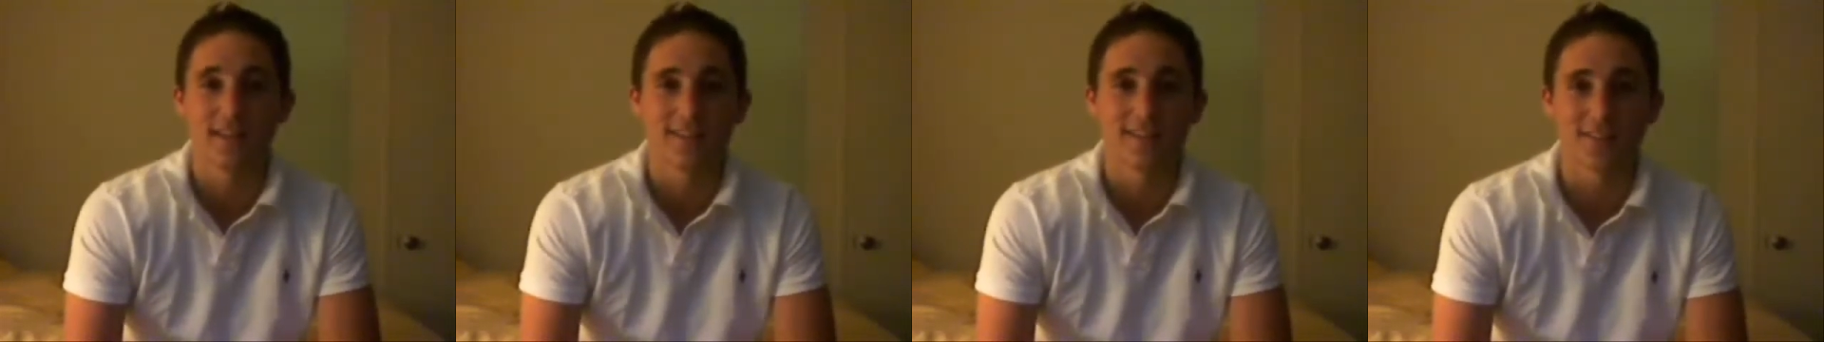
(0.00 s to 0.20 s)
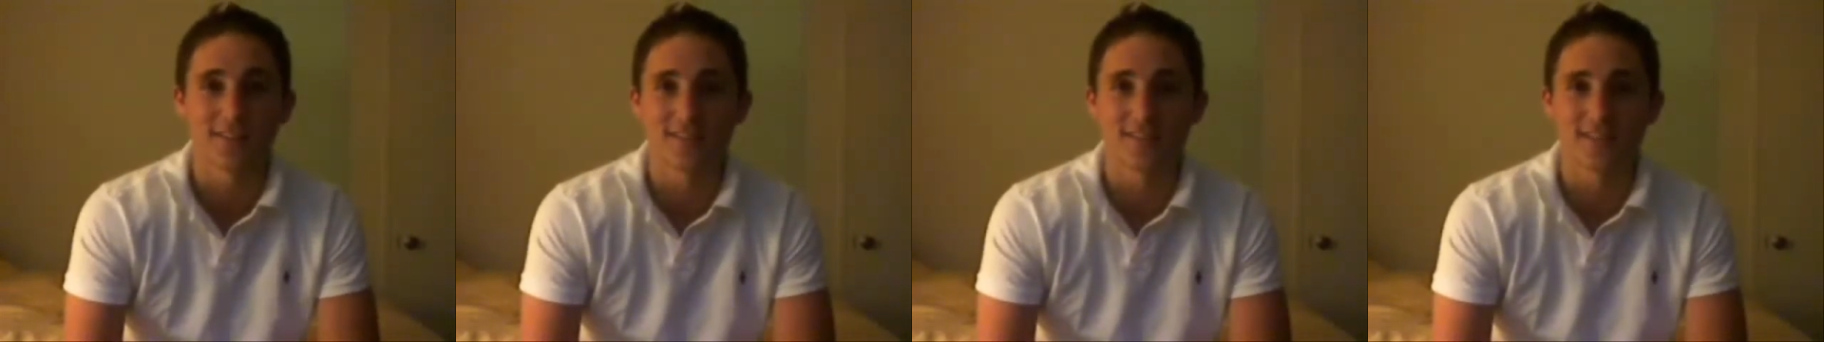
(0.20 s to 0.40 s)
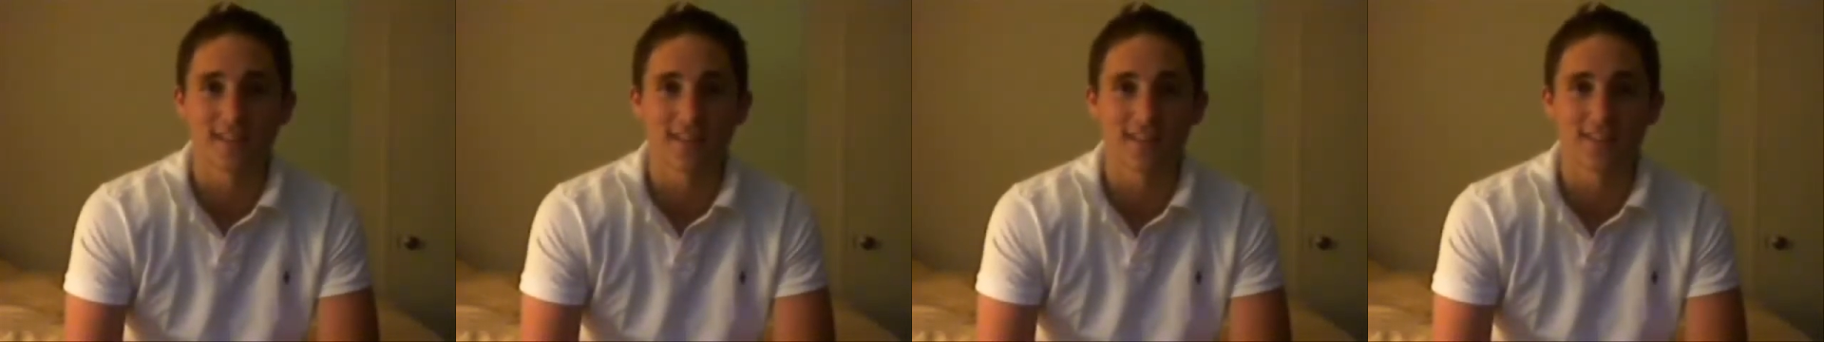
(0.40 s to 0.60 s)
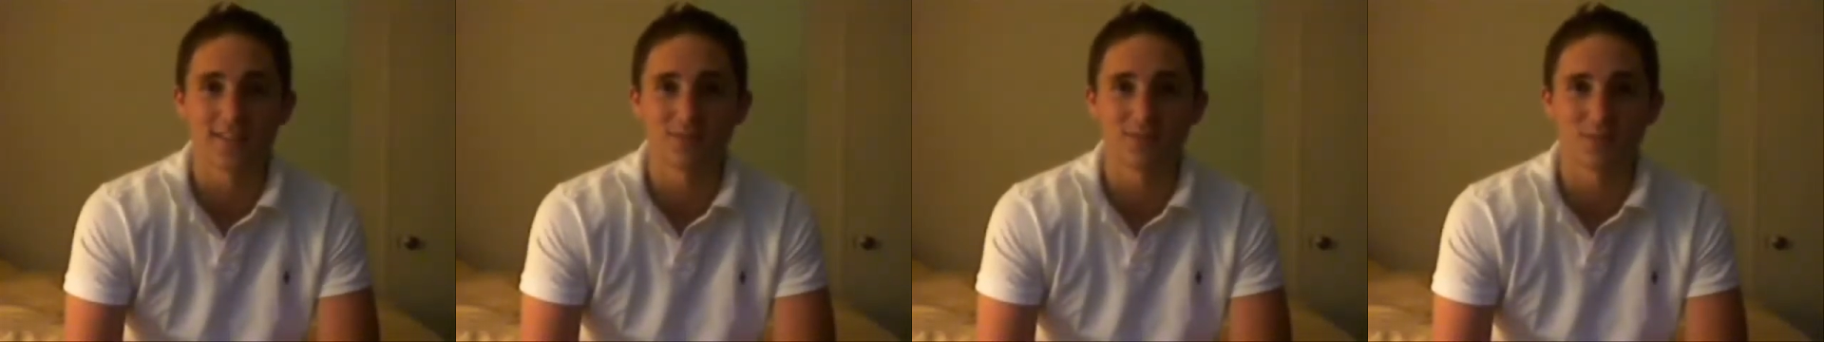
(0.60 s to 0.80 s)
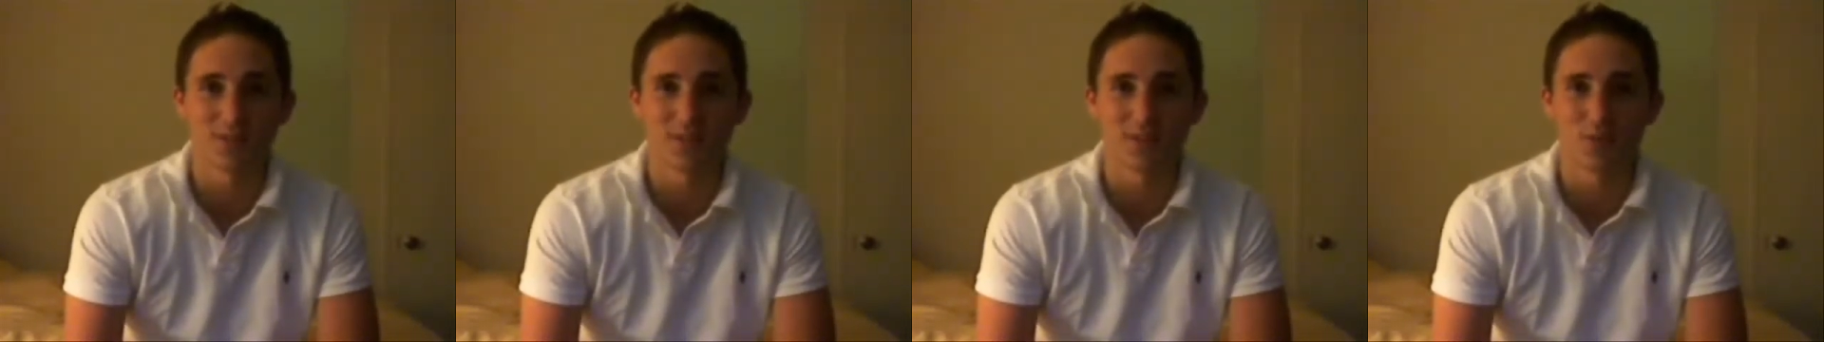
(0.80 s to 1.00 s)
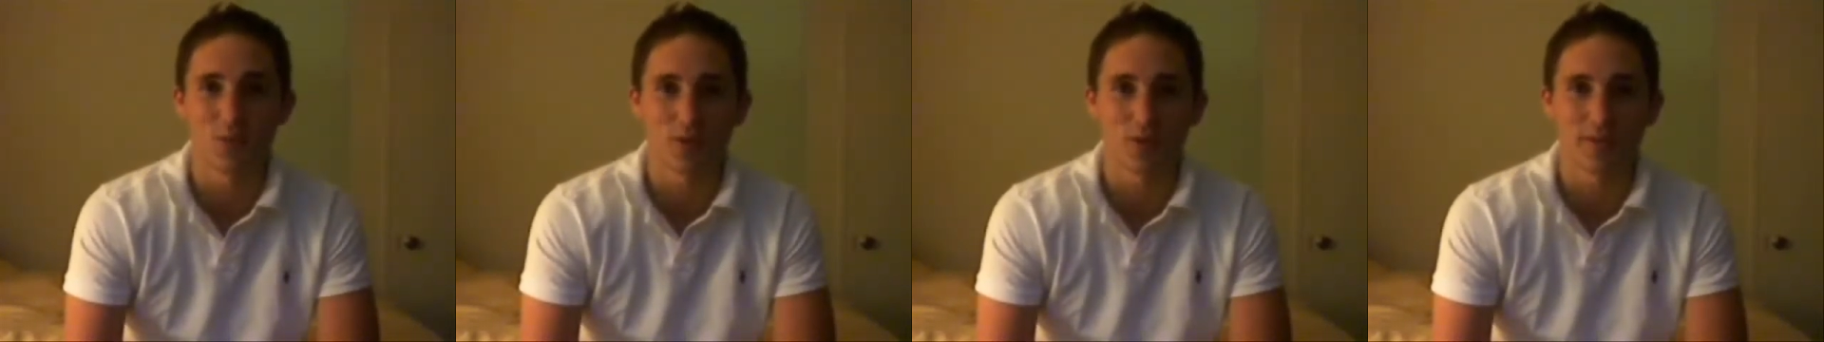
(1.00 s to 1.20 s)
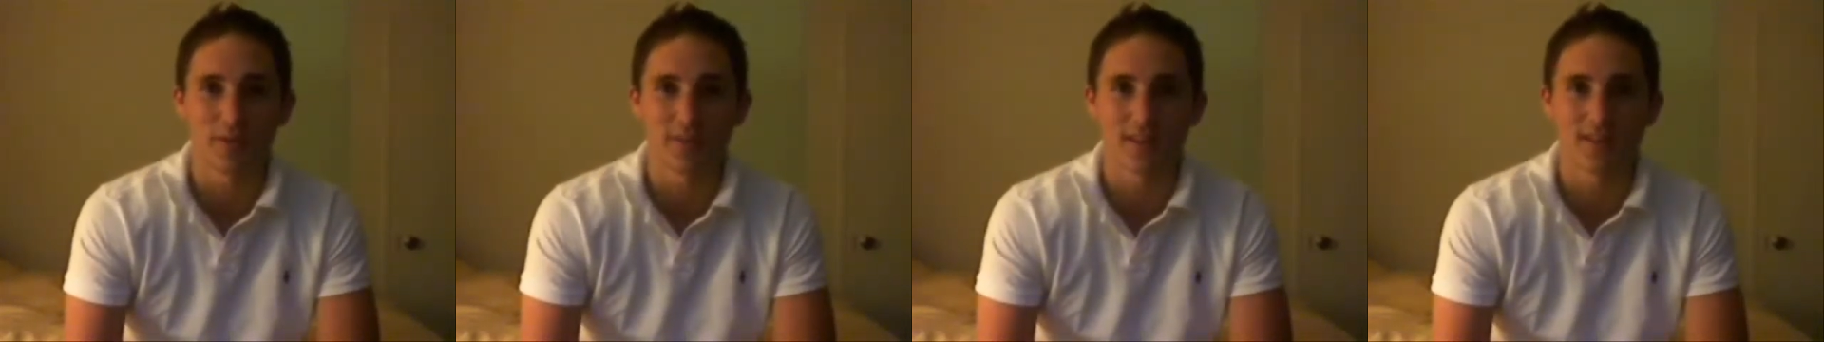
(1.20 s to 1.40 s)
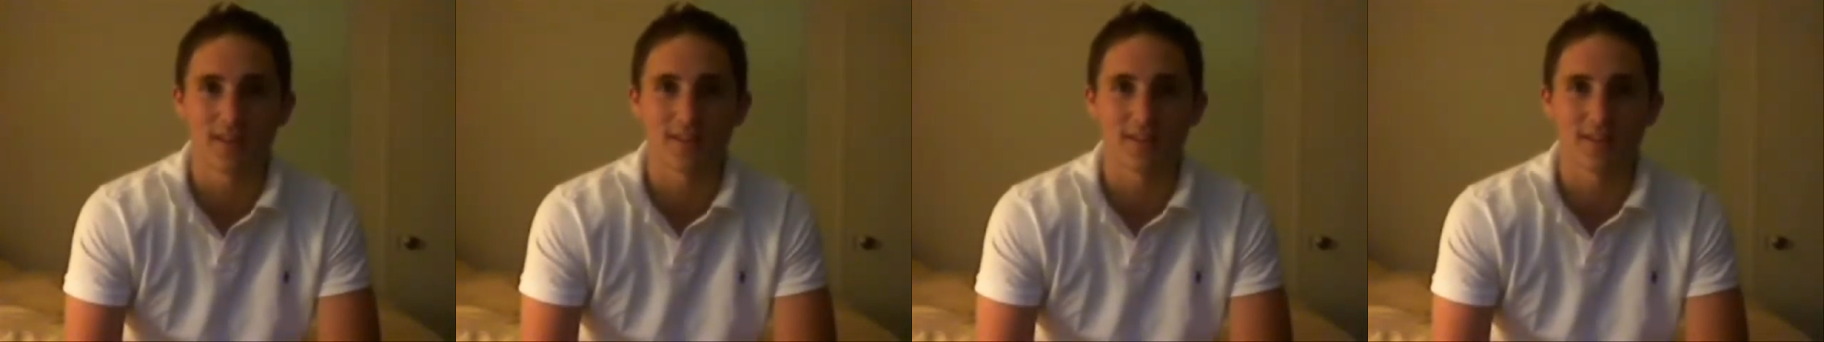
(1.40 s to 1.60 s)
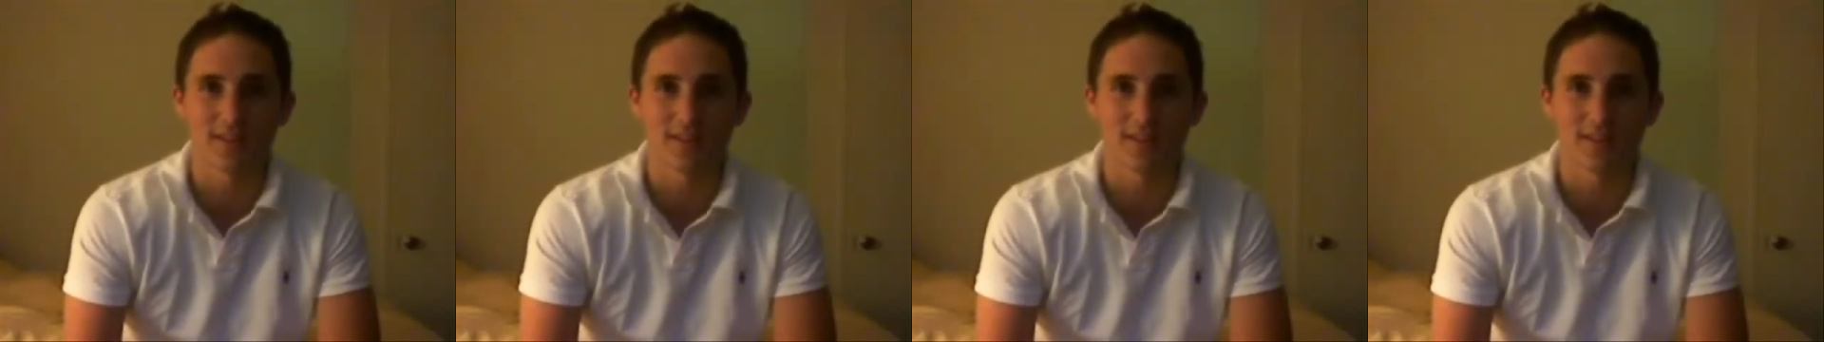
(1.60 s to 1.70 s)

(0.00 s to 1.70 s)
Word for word: just isn't really worth it.